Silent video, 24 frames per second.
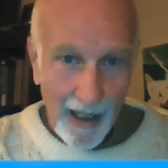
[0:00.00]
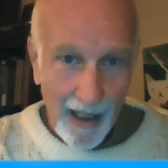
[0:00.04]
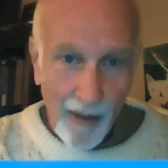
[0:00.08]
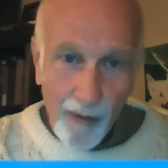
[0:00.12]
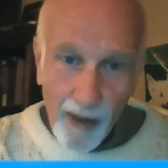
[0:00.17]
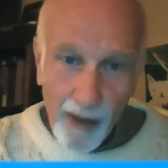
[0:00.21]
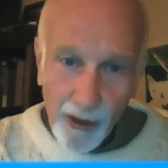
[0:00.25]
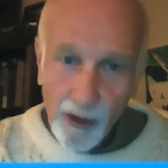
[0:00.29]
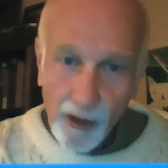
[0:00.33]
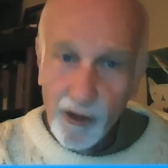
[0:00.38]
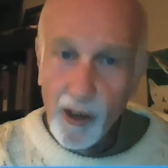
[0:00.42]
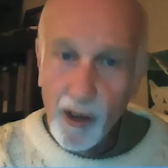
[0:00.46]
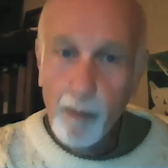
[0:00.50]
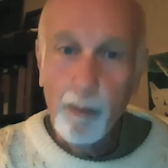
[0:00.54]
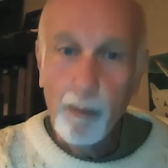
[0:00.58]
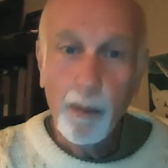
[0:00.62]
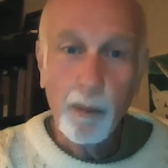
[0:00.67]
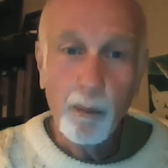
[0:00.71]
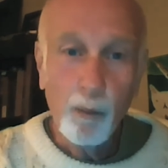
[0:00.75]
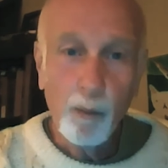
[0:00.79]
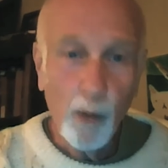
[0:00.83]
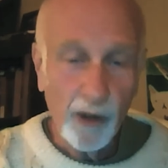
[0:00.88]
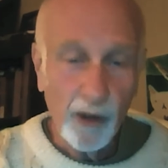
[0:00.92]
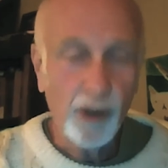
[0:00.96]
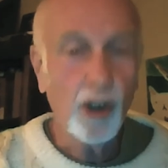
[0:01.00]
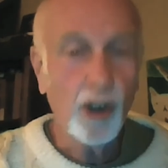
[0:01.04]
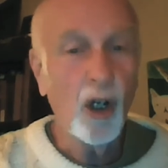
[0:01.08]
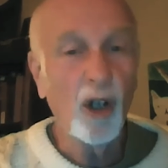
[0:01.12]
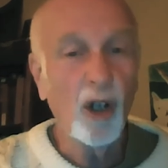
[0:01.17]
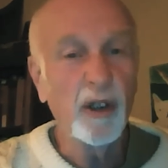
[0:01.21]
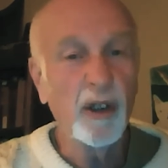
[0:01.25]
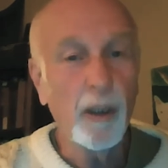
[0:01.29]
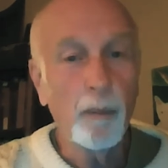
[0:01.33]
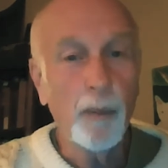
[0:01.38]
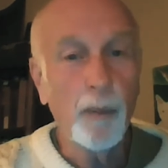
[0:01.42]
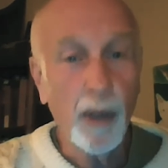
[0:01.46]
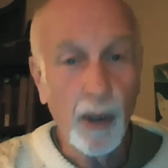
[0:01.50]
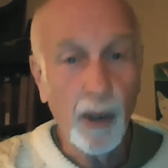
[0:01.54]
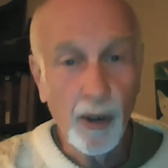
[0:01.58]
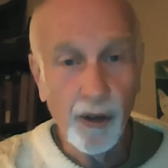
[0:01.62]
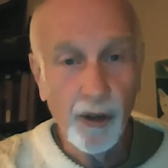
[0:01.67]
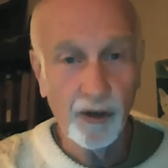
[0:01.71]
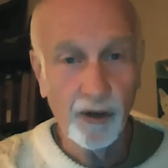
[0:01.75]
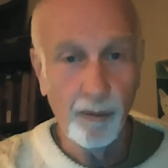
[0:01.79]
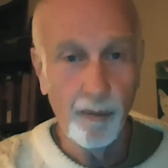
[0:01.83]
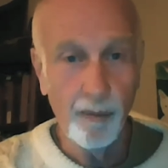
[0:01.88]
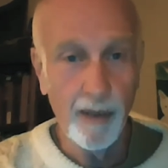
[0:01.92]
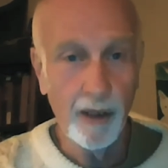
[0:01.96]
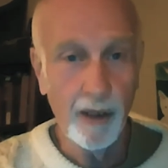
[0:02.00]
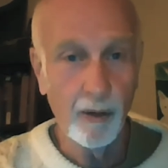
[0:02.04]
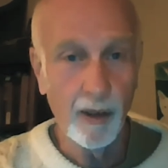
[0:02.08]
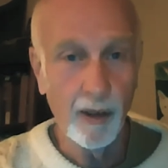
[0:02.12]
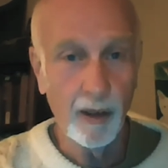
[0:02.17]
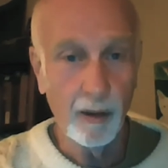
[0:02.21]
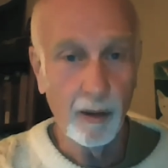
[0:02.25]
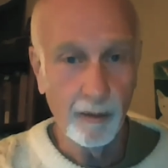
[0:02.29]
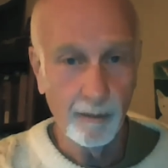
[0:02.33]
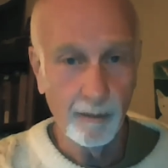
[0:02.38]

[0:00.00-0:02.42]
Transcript: This is a what's called a purse mirror.